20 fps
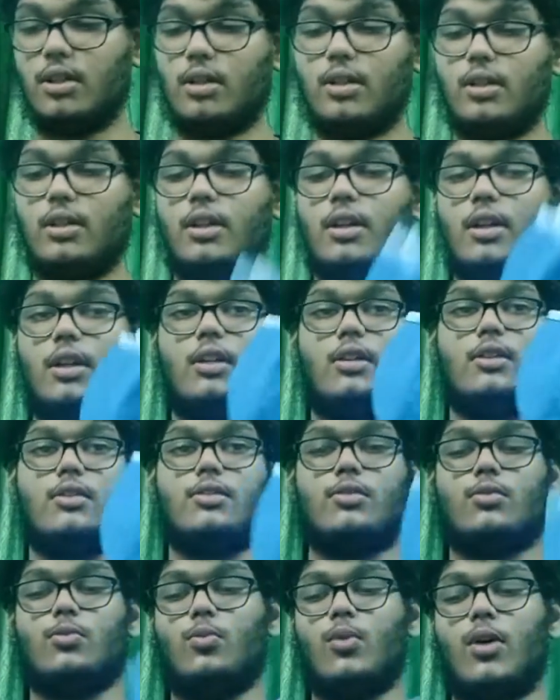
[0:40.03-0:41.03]

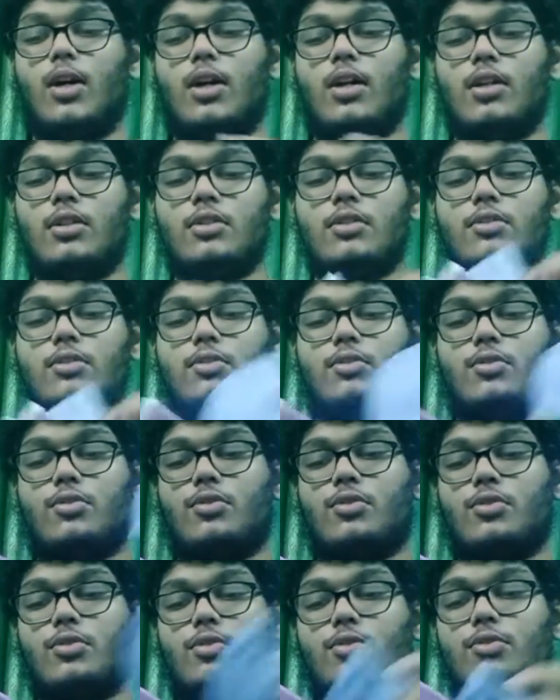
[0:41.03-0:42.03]
there's 1,
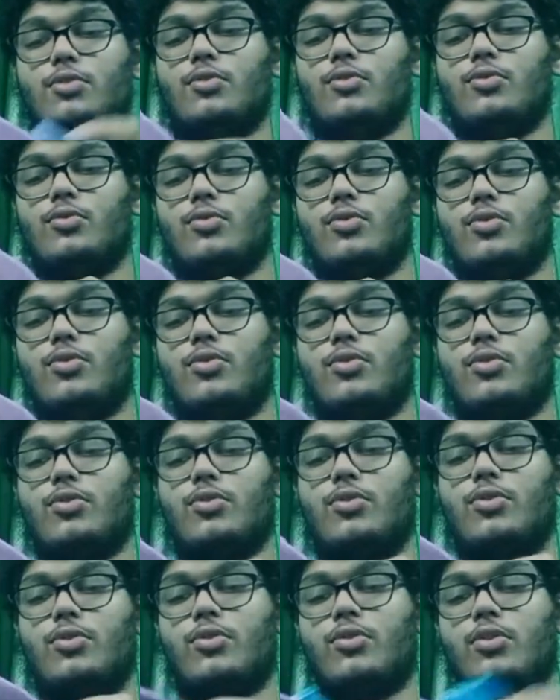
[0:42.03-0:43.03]
2,
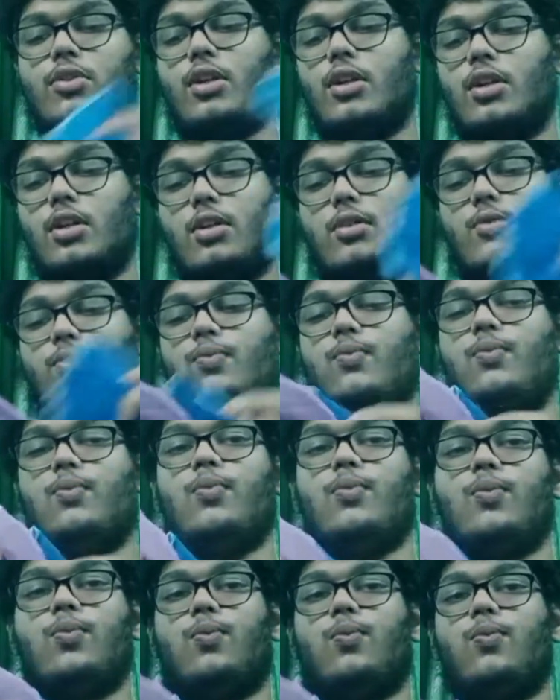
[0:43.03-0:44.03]
3,
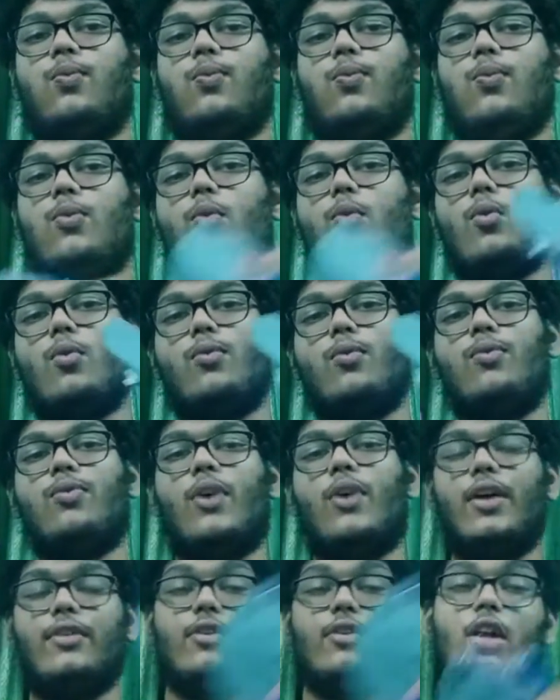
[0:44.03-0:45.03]
4,
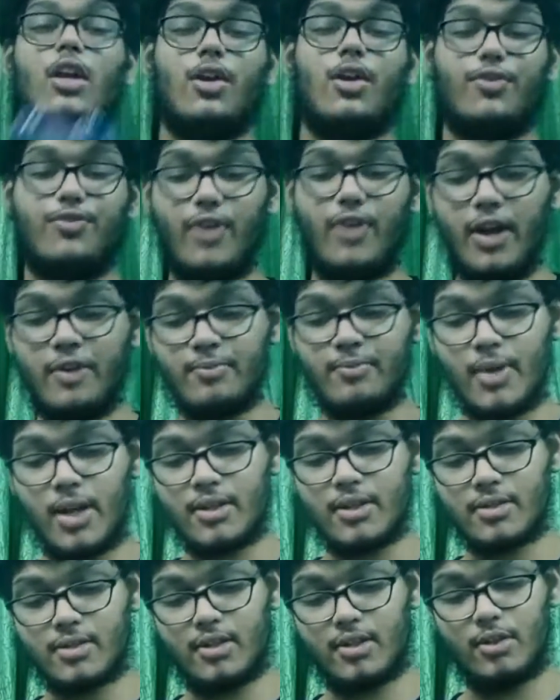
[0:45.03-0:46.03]
5. 5
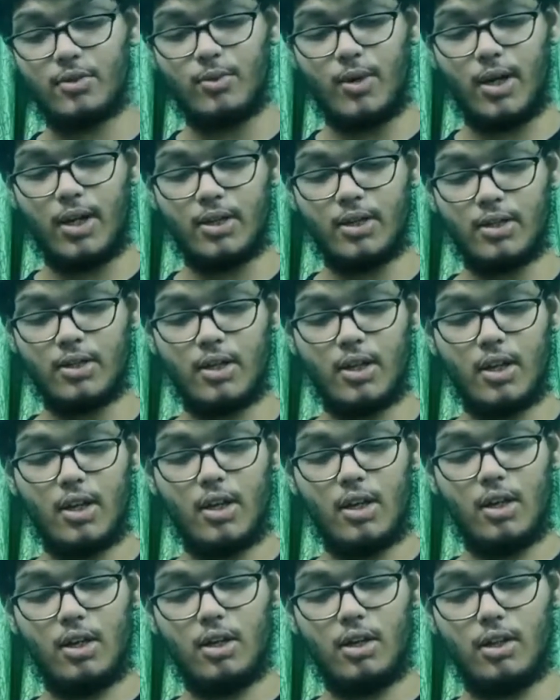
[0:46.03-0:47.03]
masks in one,
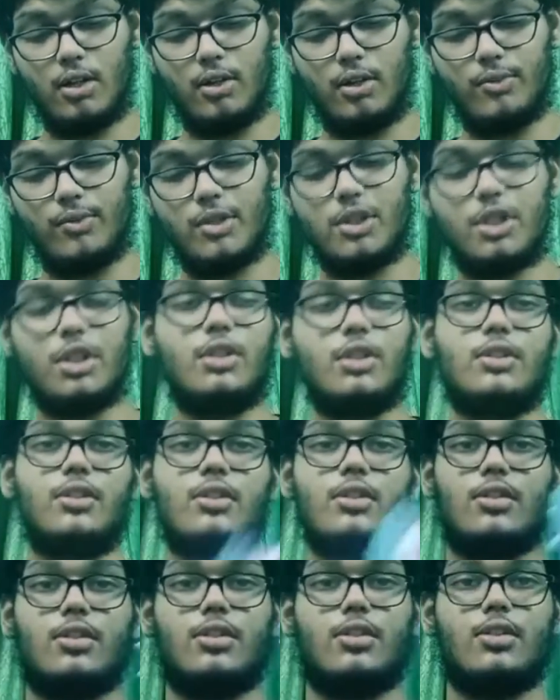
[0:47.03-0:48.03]
which is